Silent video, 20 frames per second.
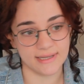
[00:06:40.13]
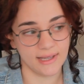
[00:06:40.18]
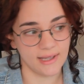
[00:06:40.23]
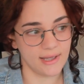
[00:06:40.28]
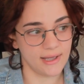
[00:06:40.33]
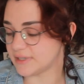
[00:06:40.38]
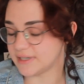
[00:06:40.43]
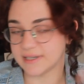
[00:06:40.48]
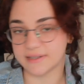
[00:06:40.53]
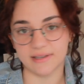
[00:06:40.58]
I
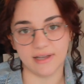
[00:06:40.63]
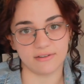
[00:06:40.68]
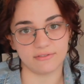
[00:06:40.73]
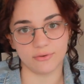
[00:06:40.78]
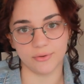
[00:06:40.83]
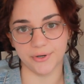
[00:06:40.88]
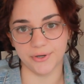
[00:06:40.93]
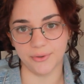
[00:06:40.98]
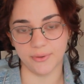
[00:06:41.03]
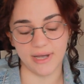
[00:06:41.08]
will link that
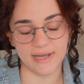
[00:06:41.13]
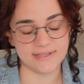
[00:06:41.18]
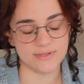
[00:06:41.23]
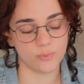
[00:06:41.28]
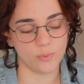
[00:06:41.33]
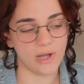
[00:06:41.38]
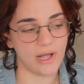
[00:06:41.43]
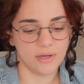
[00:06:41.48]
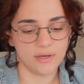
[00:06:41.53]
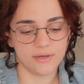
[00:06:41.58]
for you as
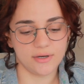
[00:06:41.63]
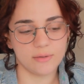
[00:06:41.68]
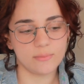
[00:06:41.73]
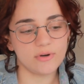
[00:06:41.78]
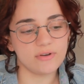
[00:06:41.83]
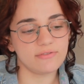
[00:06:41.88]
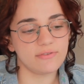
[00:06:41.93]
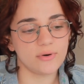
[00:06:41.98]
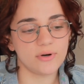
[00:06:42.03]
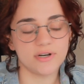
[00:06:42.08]
well.
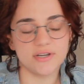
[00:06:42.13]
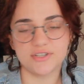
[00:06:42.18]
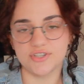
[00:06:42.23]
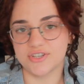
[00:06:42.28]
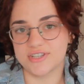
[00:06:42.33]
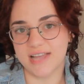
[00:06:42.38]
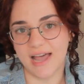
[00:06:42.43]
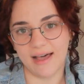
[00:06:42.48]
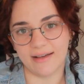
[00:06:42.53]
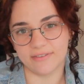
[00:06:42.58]
Number 4 is
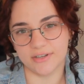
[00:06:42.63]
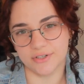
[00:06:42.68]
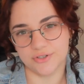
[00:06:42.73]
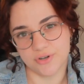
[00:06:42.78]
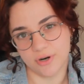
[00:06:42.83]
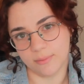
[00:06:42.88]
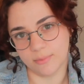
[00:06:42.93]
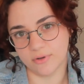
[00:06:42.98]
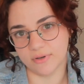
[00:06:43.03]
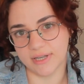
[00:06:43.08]
just having
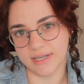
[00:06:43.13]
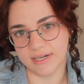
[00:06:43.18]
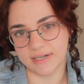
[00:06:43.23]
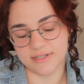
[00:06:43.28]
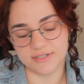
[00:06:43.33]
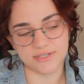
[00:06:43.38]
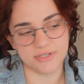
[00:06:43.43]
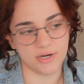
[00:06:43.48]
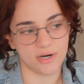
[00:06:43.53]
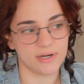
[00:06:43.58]
trouble
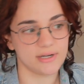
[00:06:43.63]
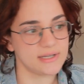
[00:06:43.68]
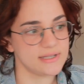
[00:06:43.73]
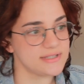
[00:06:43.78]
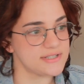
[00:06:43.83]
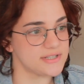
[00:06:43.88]
getting started.